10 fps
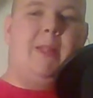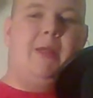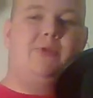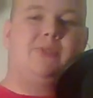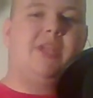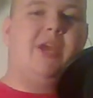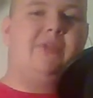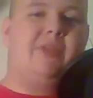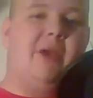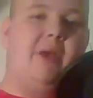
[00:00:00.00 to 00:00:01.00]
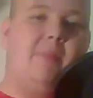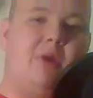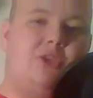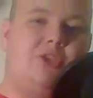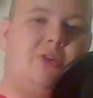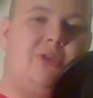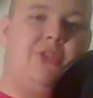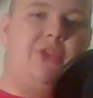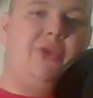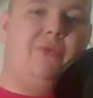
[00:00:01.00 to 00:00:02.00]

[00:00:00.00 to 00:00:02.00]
who's now a marshal of the New